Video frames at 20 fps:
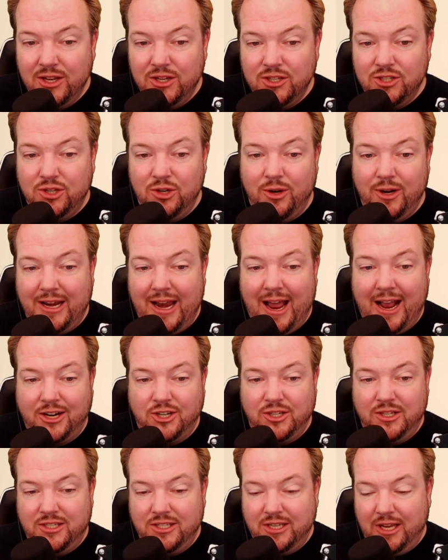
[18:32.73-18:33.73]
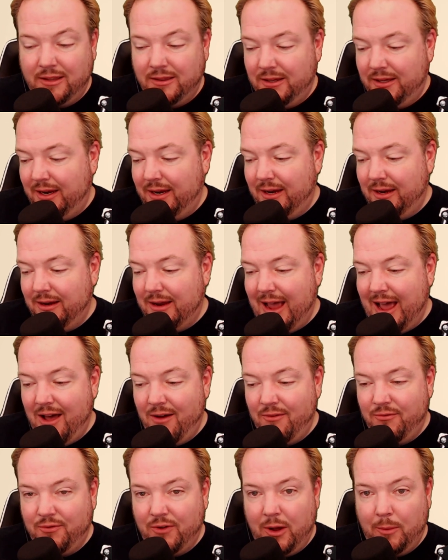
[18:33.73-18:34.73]
So you can actually suddenly
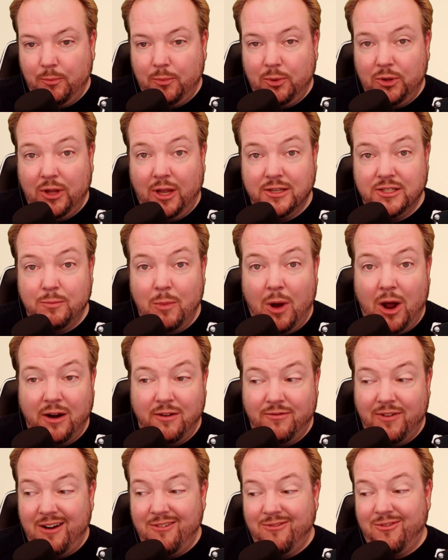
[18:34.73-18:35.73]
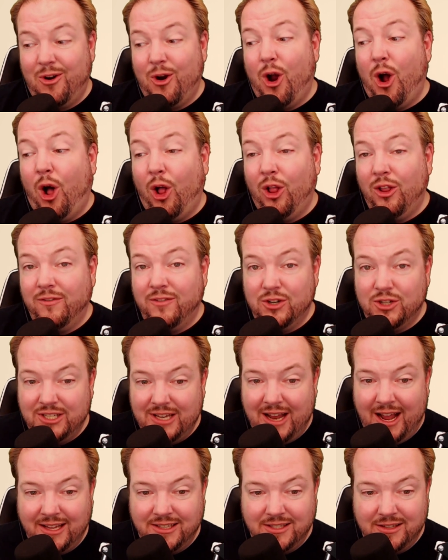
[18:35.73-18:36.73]
have a plus modifier for all of your
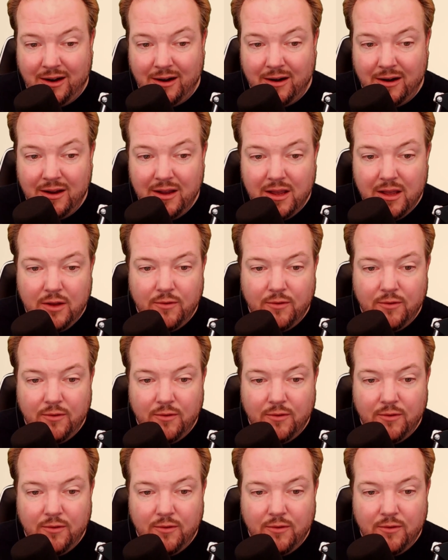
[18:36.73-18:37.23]
stats there.